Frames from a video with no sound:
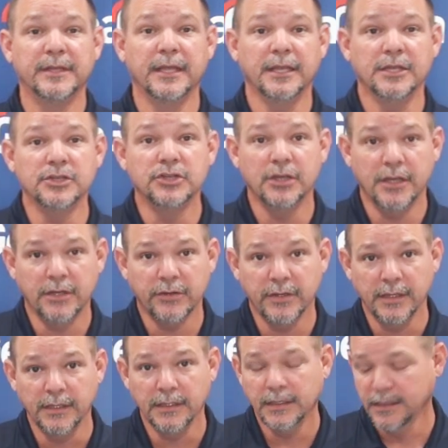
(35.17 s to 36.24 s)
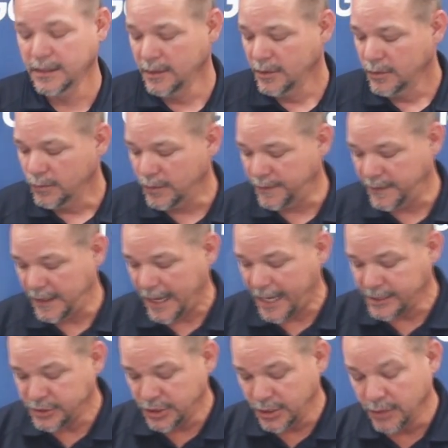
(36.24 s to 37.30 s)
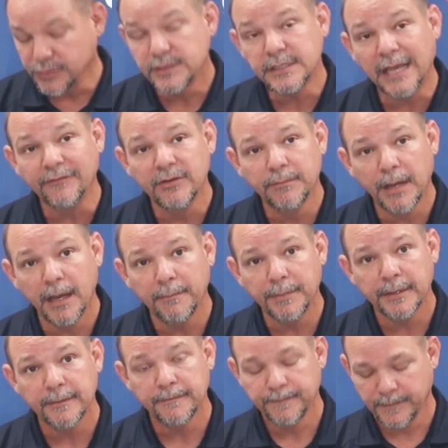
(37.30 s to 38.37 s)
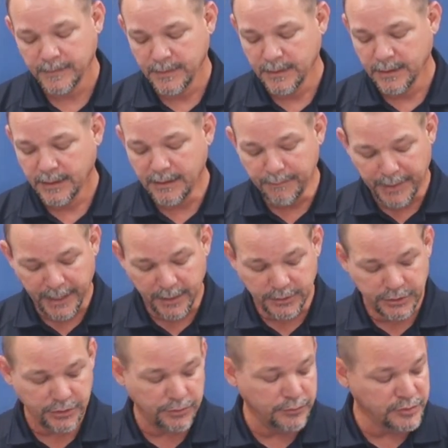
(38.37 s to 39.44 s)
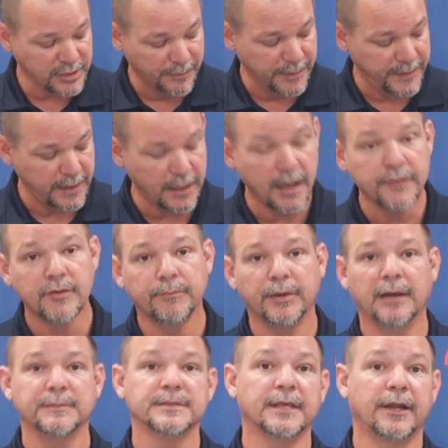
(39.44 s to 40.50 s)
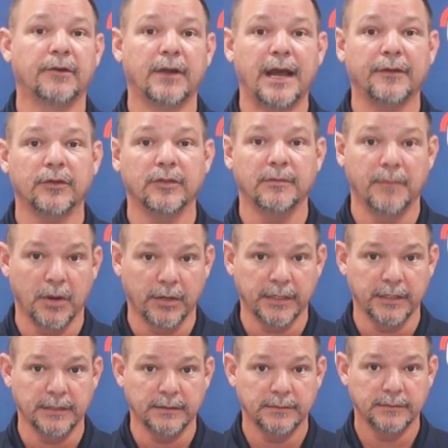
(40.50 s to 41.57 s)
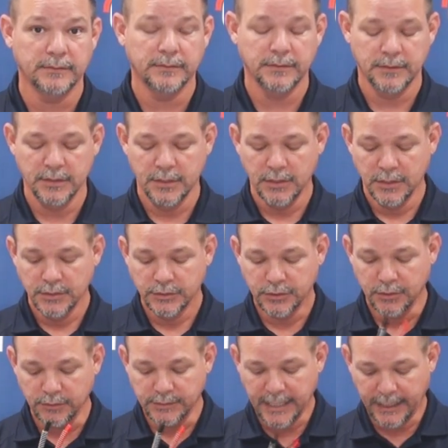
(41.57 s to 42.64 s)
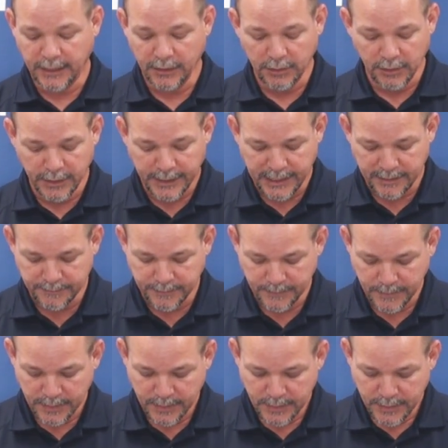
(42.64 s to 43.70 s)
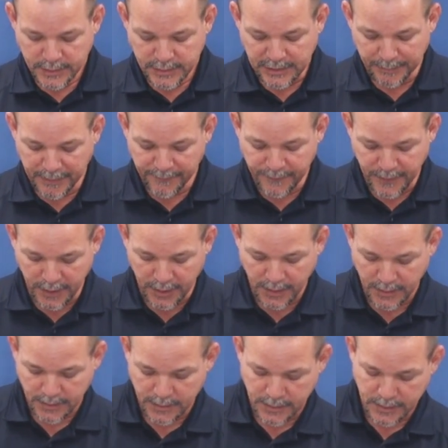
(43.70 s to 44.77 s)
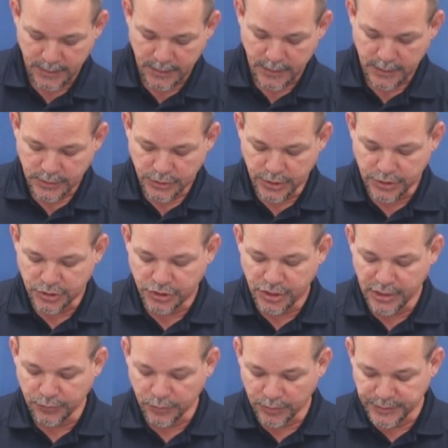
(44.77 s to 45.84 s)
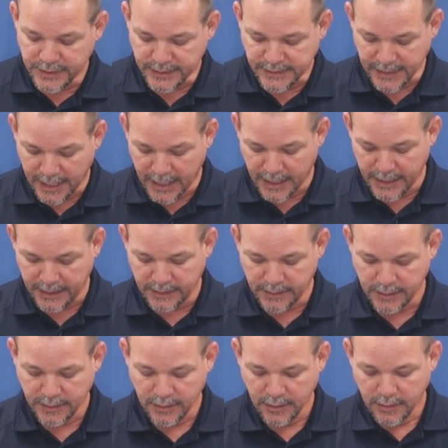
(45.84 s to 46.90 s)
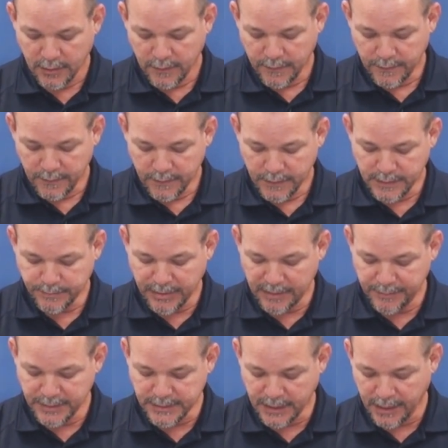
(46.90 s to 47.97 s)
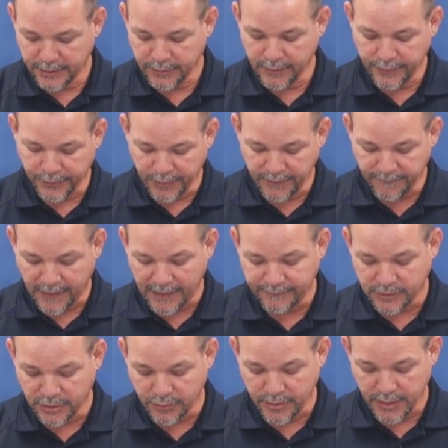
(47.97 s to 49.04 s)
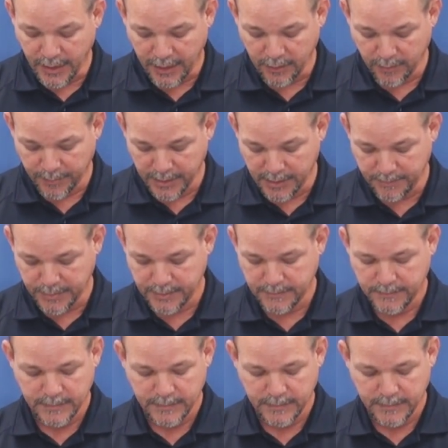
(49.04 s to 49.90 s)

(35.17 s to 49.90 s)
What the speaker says: of the engineering with the IG07 pump compared to some of the other pumps that are out on the market. So taking a look at them, some of the just general design, this pump is a 135-degree angle pump,